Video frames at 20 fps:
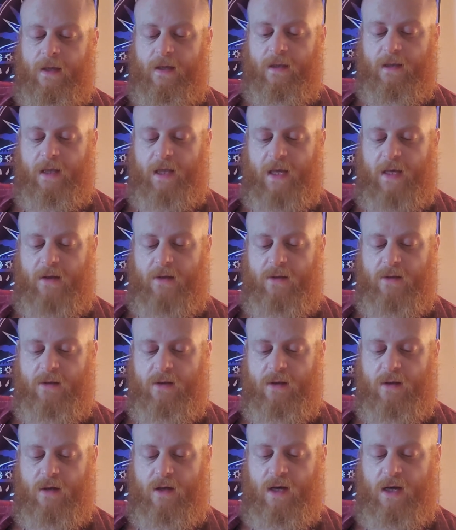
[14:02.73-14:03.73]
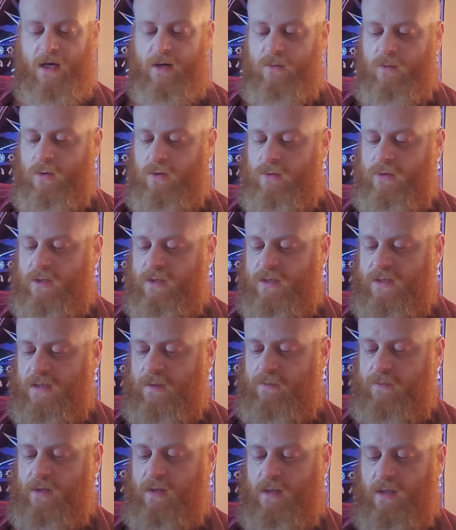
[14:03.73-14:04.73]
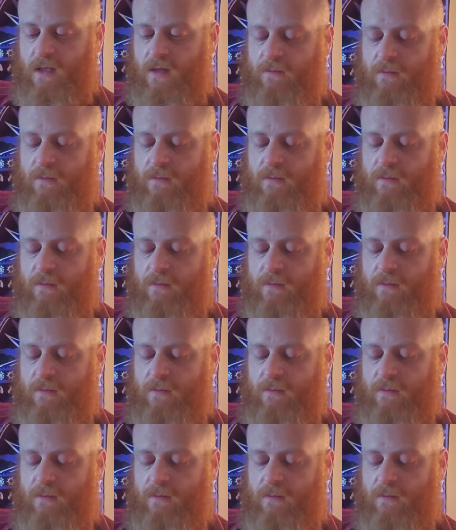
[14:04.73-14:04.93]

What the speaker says: length, I awoke to something like